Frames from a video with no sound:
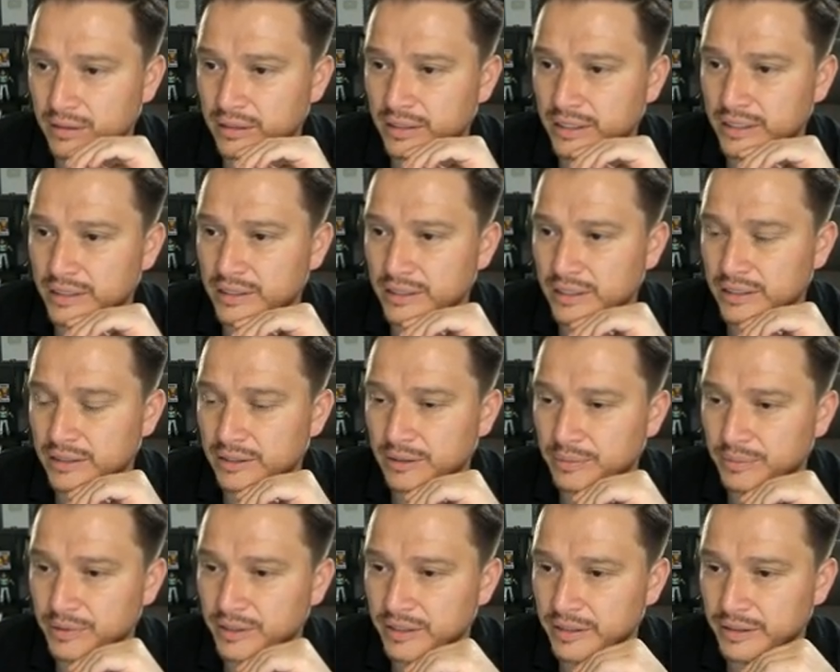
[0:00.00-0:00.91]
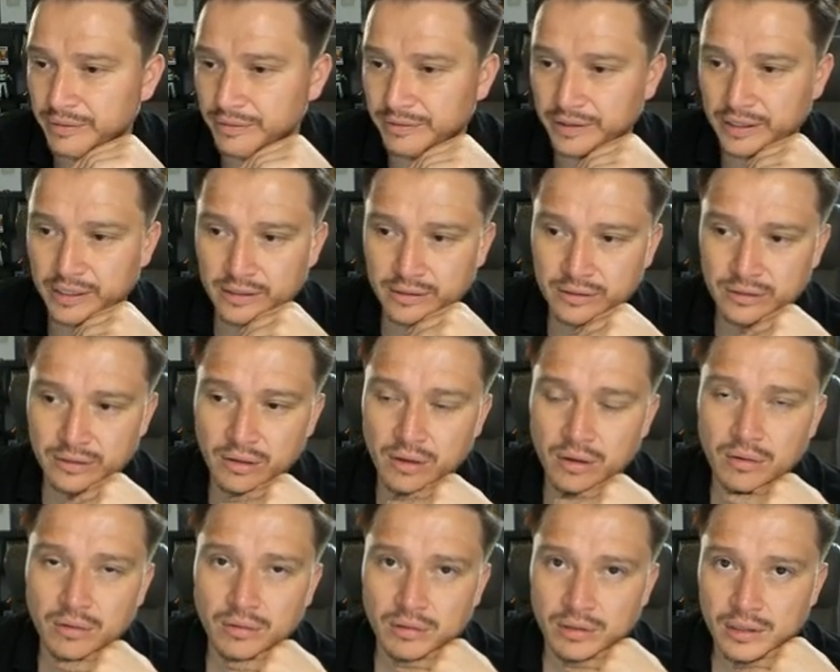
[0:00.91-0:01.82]
This is completely fake.
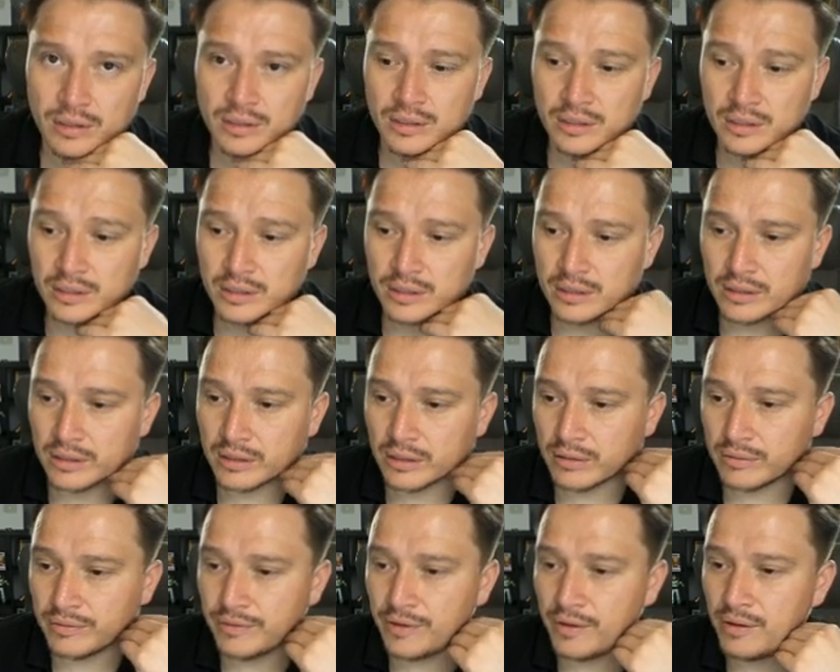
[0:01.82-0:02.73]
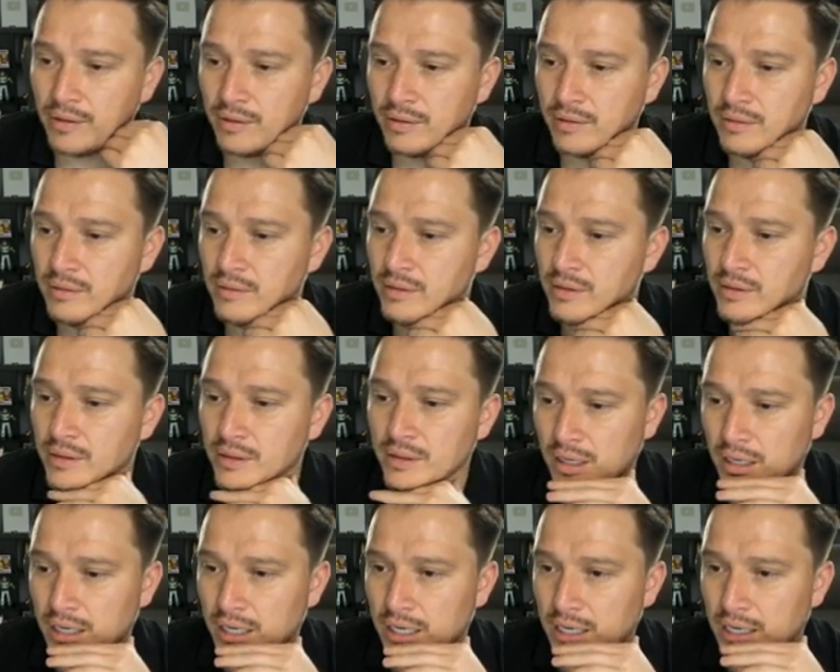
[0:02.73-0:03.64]
So careful.
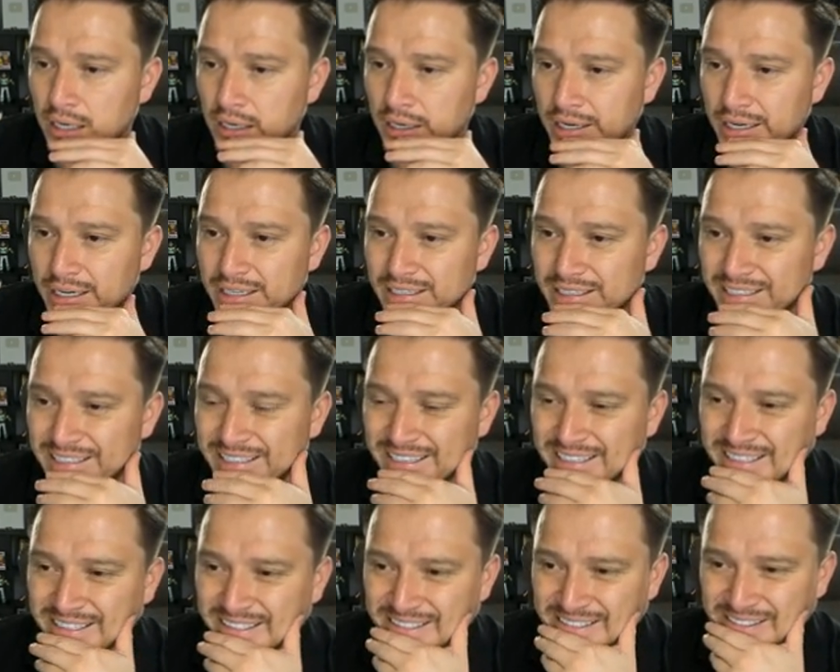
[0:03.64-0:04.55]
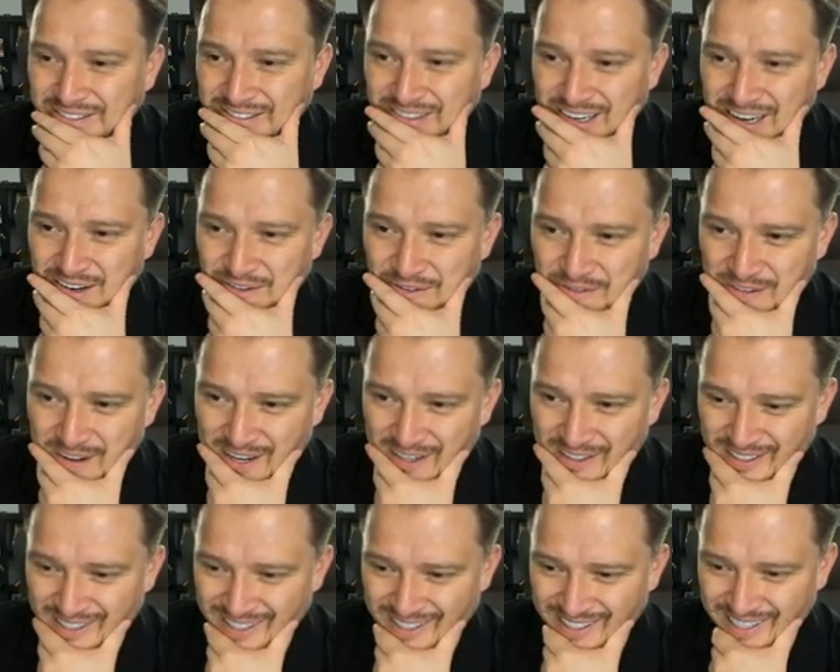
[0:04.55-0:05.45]
Uh, and here's what I
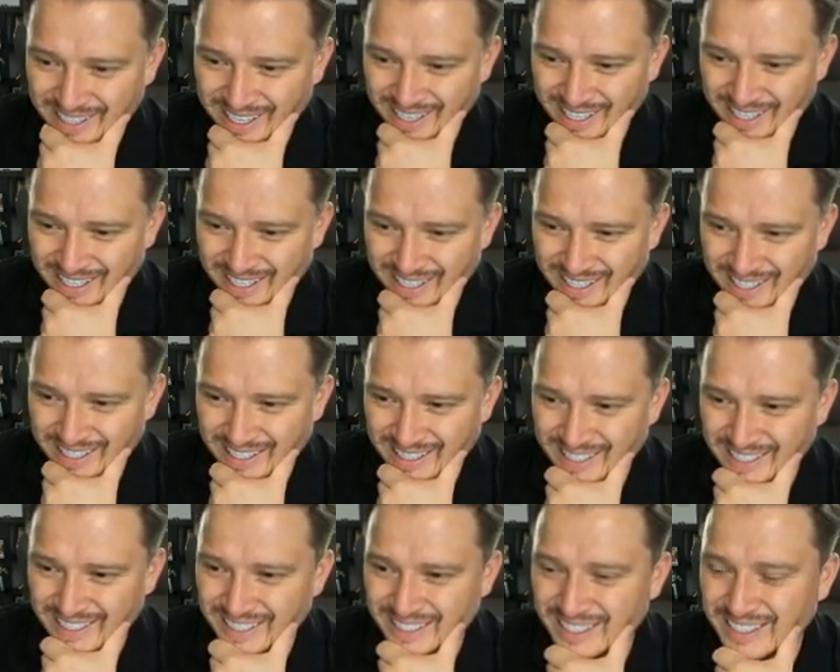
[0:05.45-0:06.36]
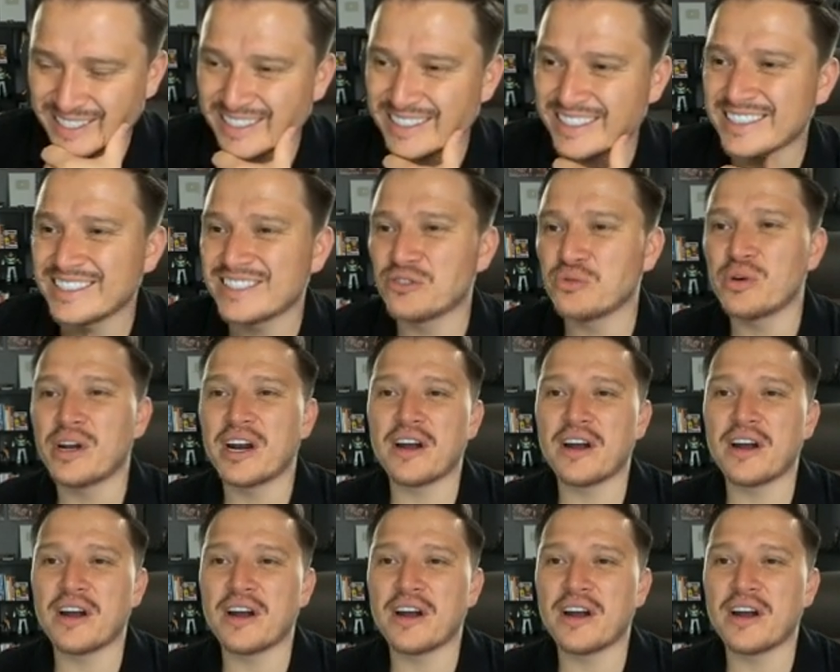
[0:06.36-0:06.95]
found. All right. This is this is